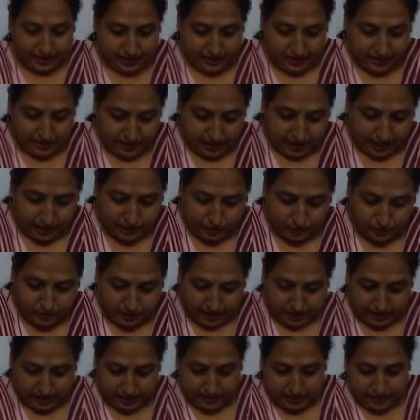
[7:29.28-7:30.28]

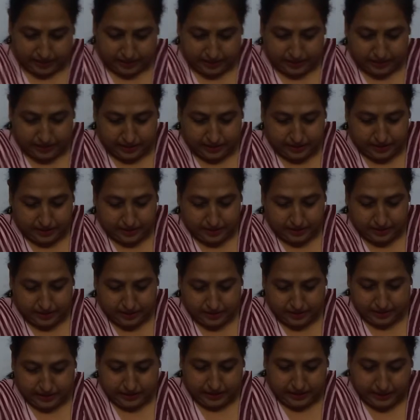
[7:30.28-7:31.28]
Iota,
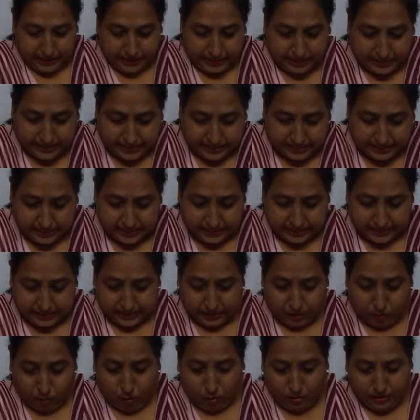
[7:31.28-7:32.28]
eat it,
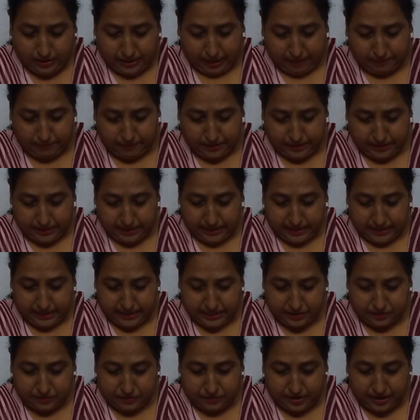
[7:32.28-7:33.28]
oh Captain, it's
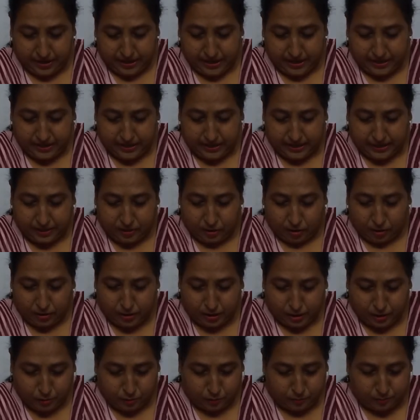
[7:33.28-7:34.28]
very great honor
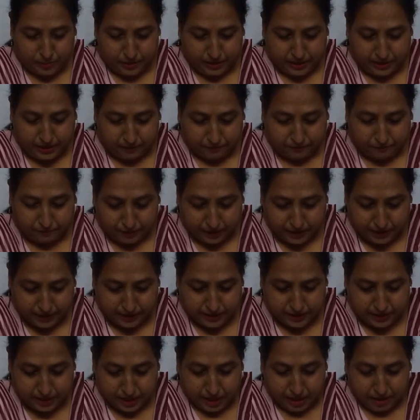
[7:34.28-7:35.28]
to be the
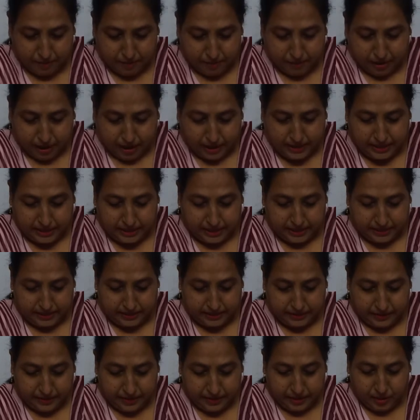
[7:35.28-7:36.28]
first
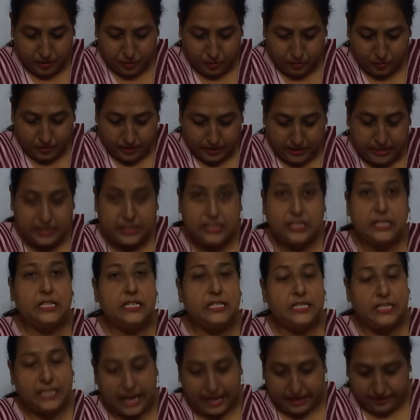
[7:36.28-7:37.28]
Martian to eat a
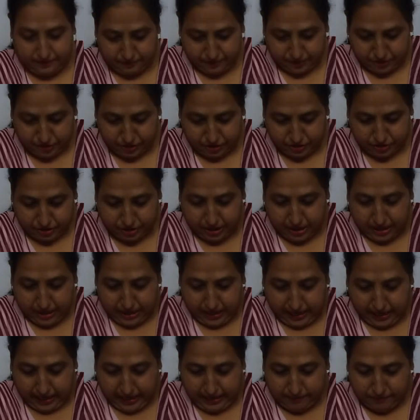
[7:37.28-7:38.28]
sandwich.
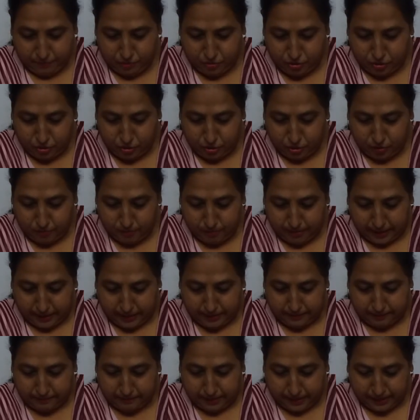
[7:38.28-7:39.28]
I am sure,
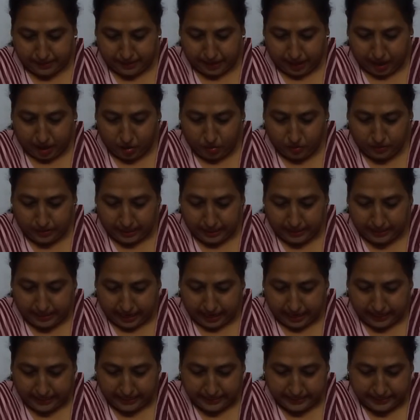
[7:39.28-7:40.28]
but how can
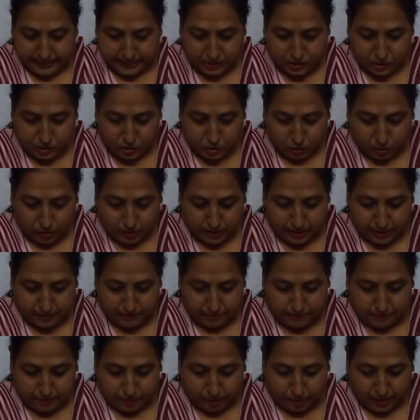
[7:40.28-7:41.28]
I eat so
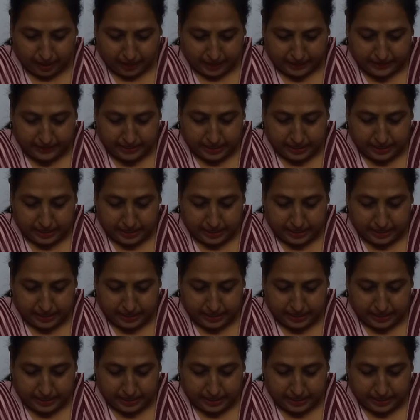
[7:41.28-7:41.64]
impolite